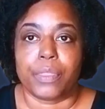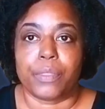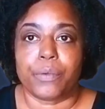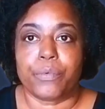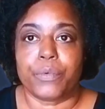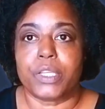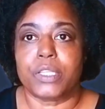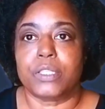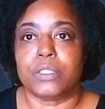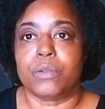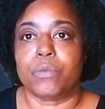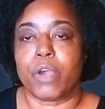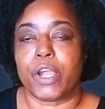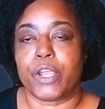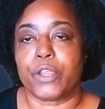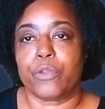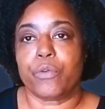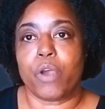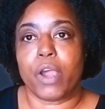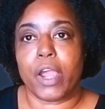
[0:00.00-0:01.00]
The reason
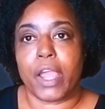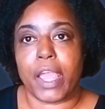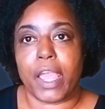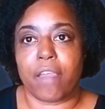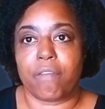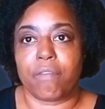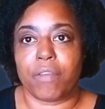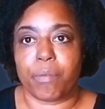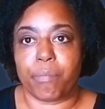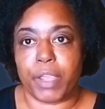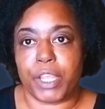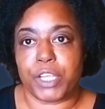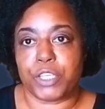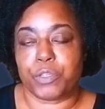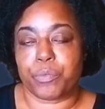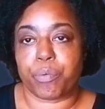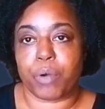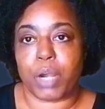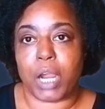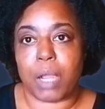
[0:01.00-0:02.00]
why you are having
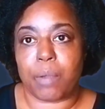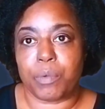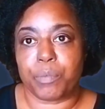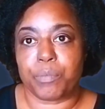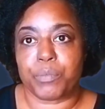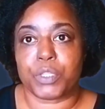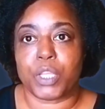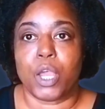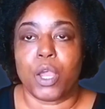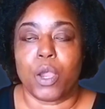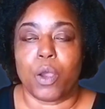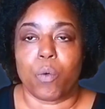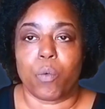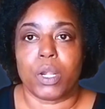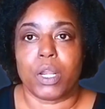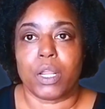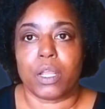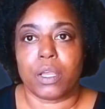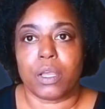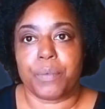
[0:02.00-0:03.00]
major problems
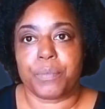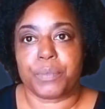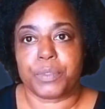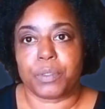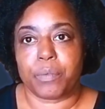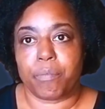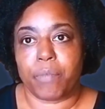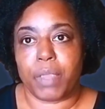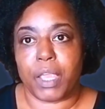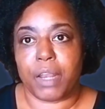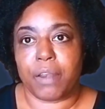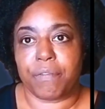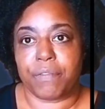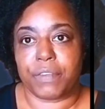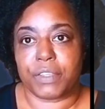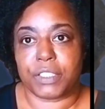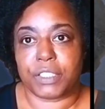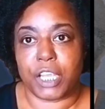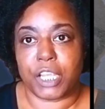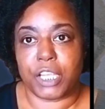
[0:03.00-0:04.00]
when it comes to
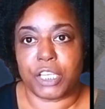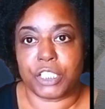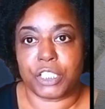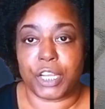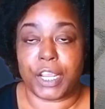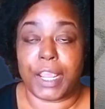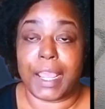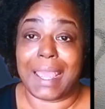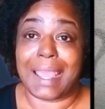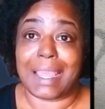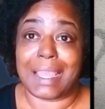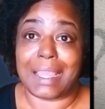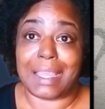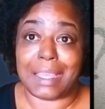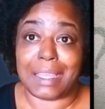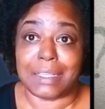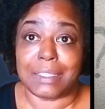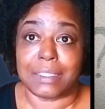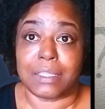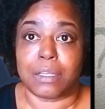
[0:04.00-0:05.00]
manifestation
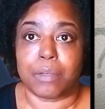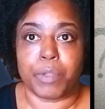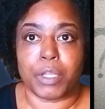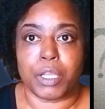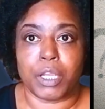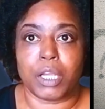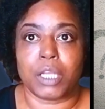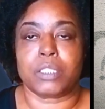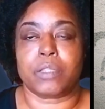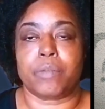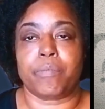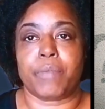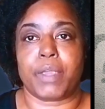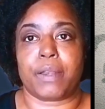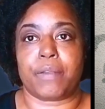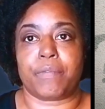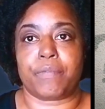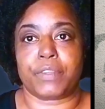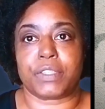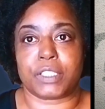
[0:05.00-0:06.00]
isn't because of
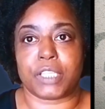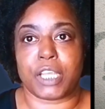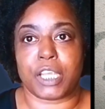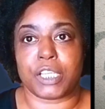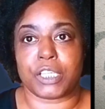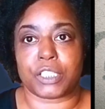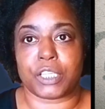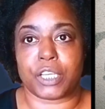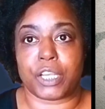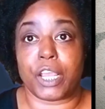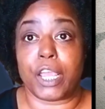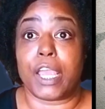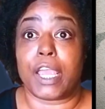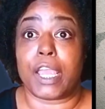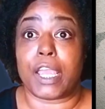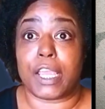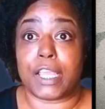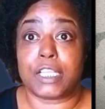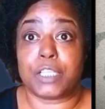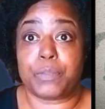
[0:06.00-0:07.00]
manifestation.
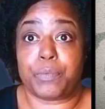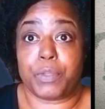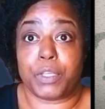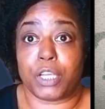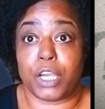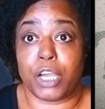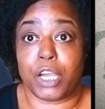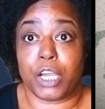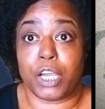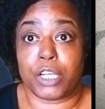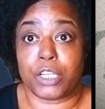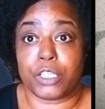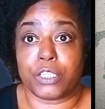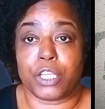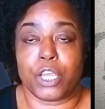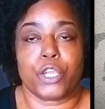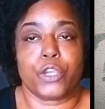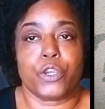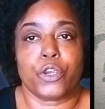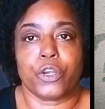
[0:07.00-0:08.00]
It's because
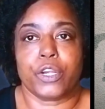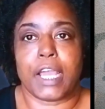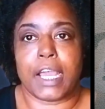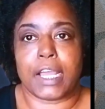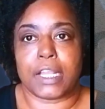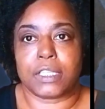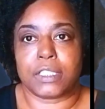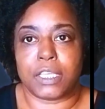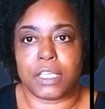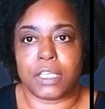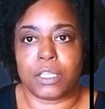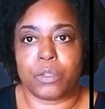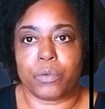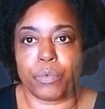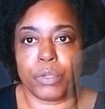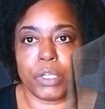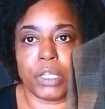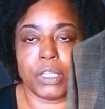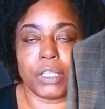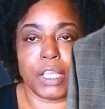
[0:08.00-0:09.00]
you're not dealing
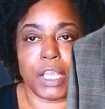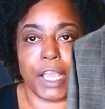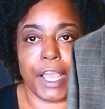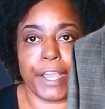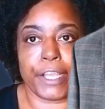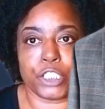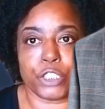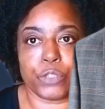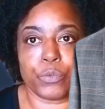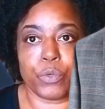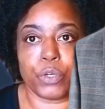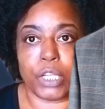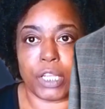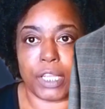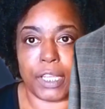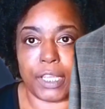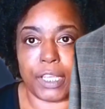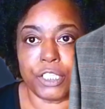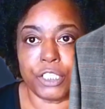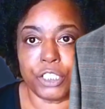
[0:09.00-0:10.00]
with the actual
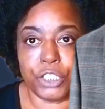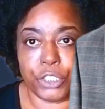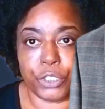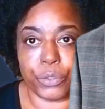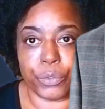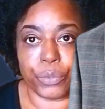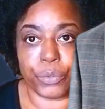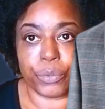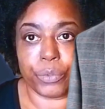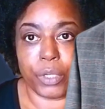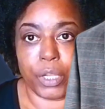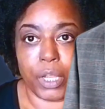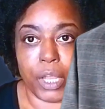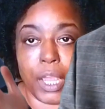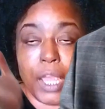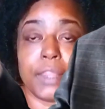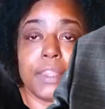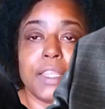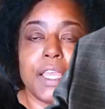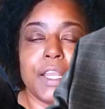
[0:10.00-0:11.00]
issue
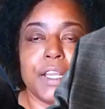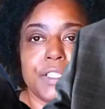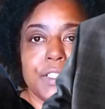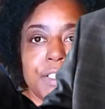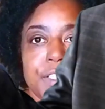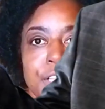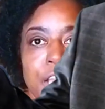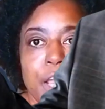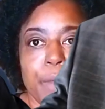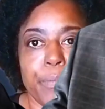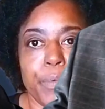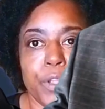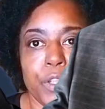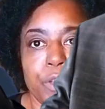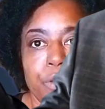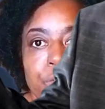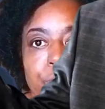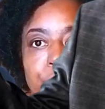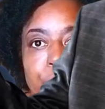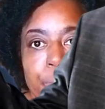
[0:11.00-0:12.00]
that is stopping
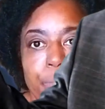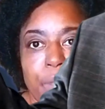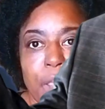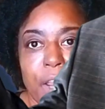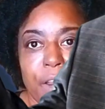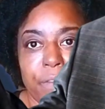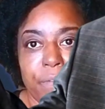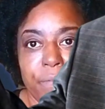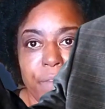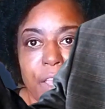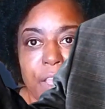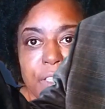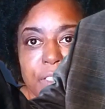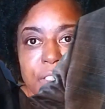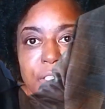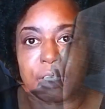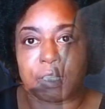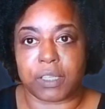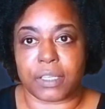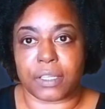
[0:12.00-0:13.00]
you from
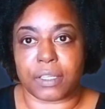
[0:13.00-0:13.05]
manifesting.